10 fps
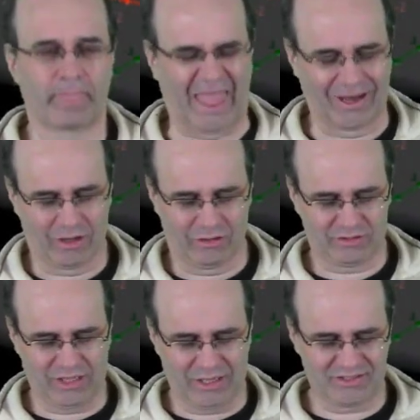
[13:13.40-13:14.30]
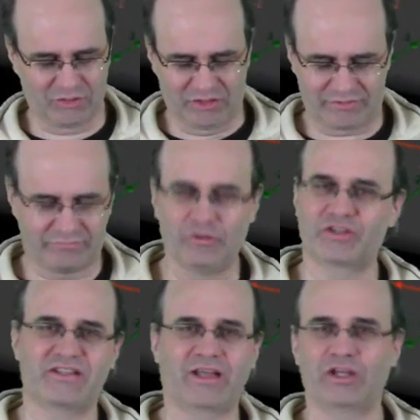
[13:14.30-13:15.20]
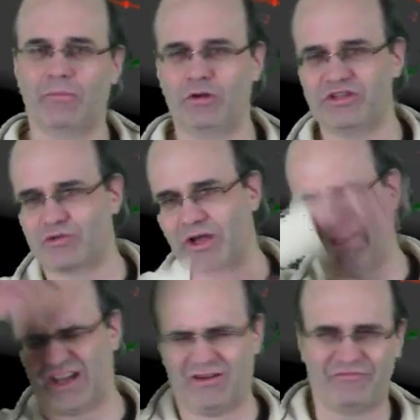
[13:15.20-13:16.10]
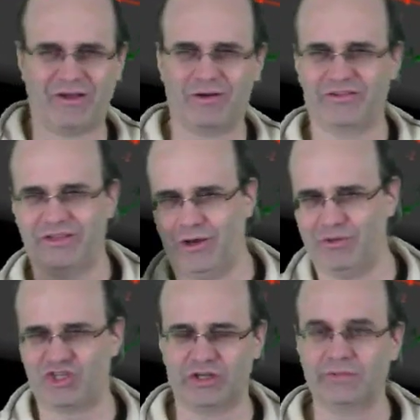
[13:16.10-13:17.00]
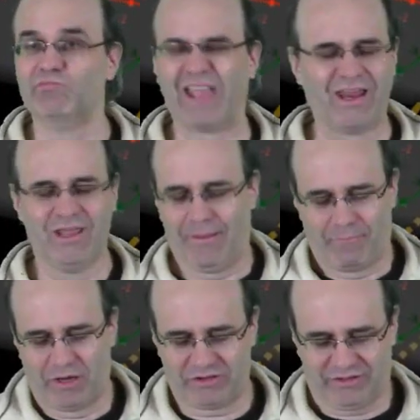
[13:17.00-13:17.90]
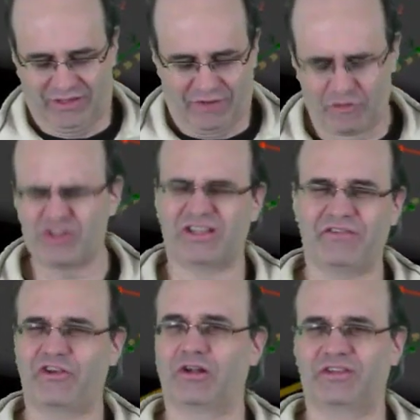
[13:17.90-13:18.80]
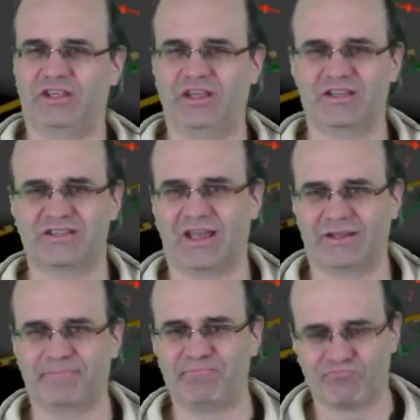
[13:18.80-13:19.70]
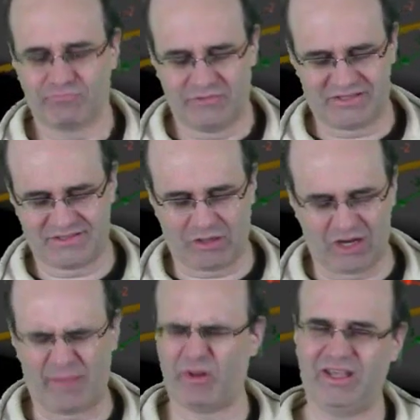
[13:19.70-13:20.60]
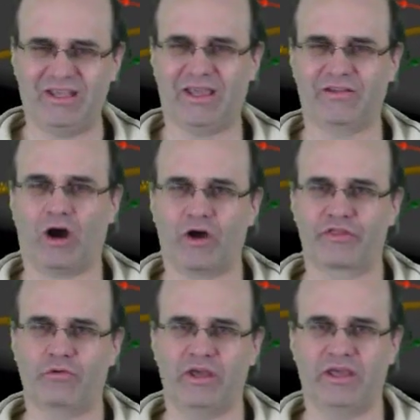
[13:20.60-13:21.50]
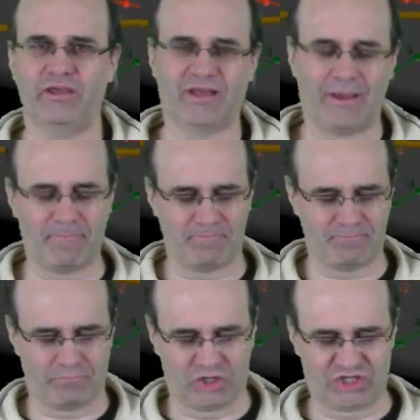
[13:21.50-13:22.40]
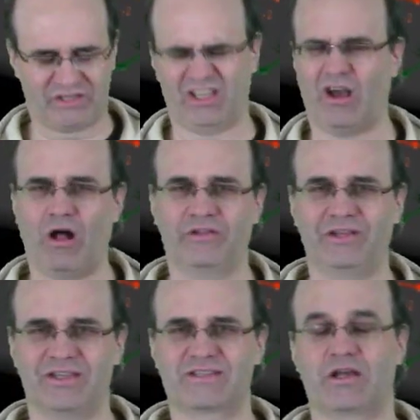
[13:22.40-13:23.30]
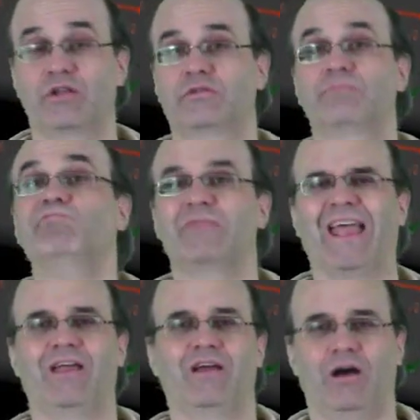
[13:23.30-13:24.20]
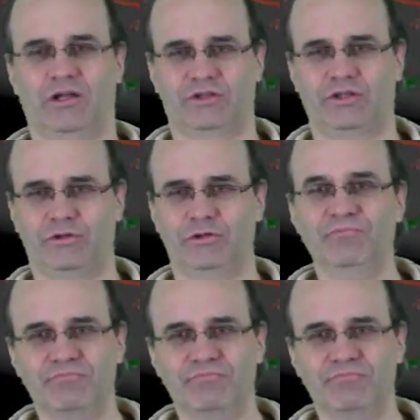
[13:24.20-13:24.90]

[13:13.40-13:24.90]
Okay, so it looks like W is going kind of around the origin, but of course the difficulty here is that this is all happening in R3, and I'm projecting all this onto